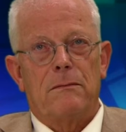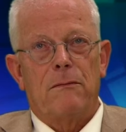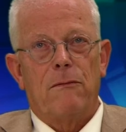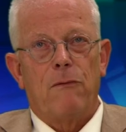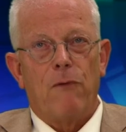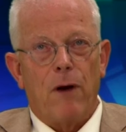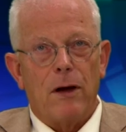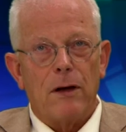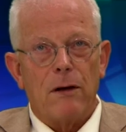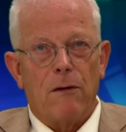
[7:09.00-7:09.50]

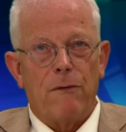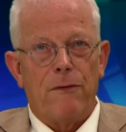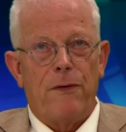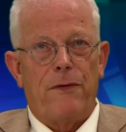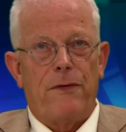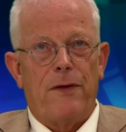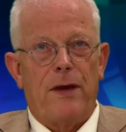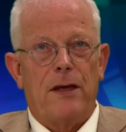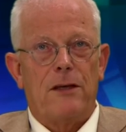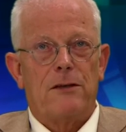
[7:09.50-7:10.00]
one of the
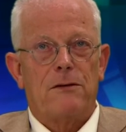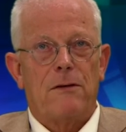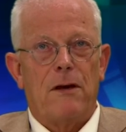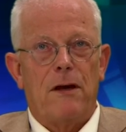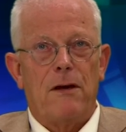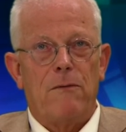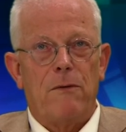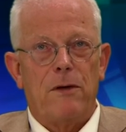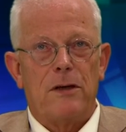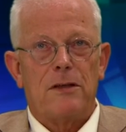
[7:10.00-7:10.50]
things
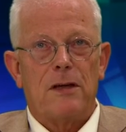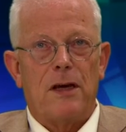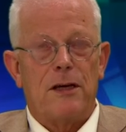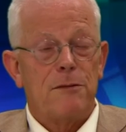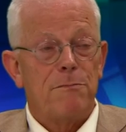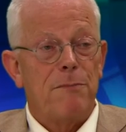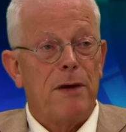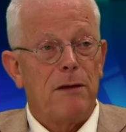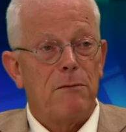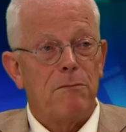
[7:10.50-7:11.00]
in which I
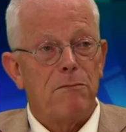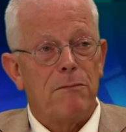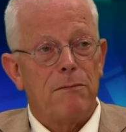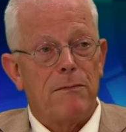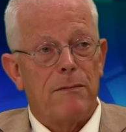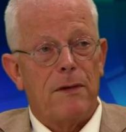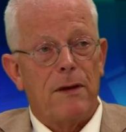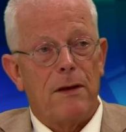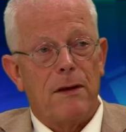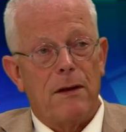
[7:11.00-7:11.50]
spent
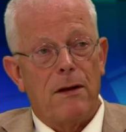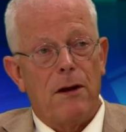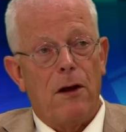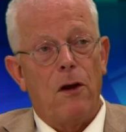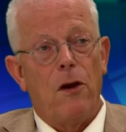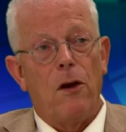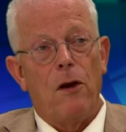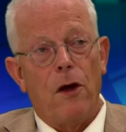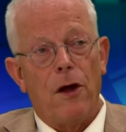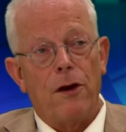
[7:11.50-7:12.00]

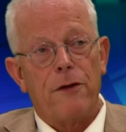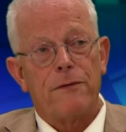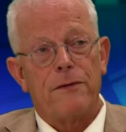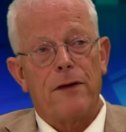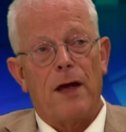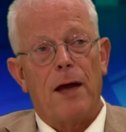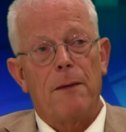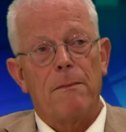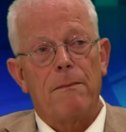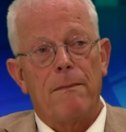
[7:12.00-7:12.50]
a lot of
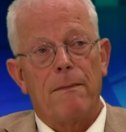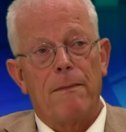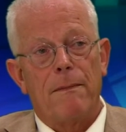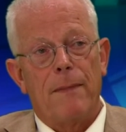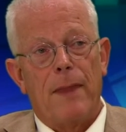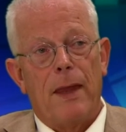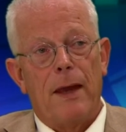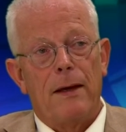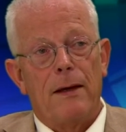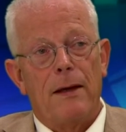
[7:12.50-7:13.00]
time
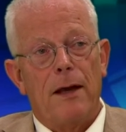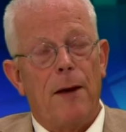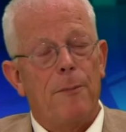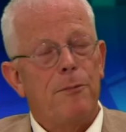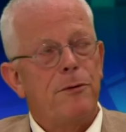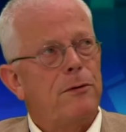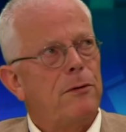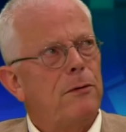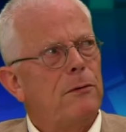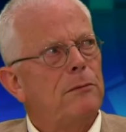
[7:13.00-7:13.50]

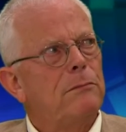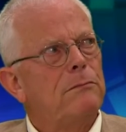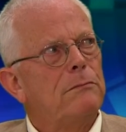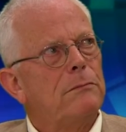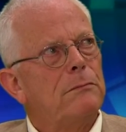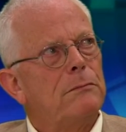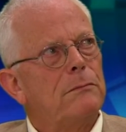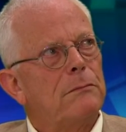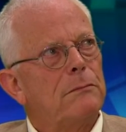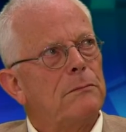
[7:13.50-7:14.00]
up to
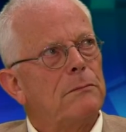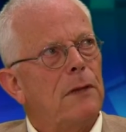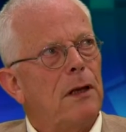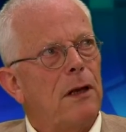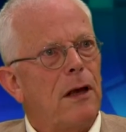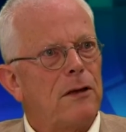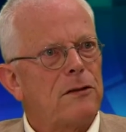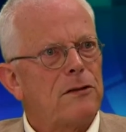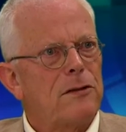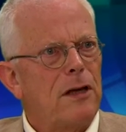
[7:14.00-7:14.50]

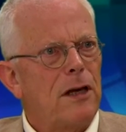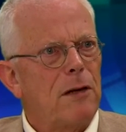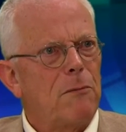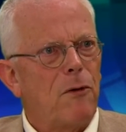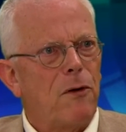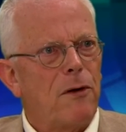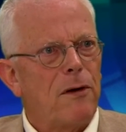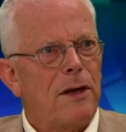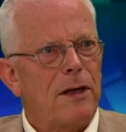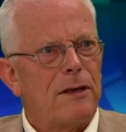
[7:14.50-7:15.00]
last year,
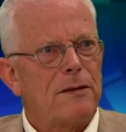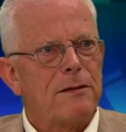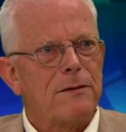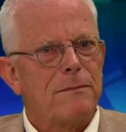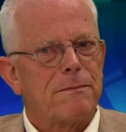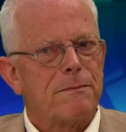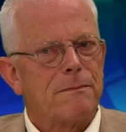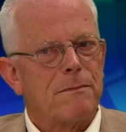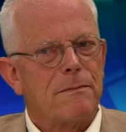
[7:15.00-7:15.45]
more or less.